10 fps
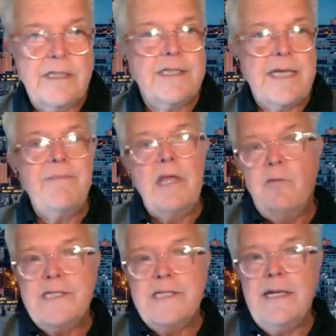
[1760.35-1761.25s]
And same thing
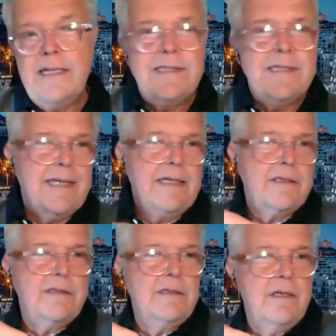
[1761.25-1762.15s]
we say, isn't
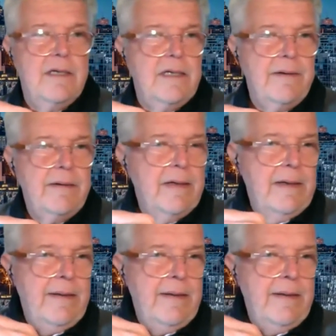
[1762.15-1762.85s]
that child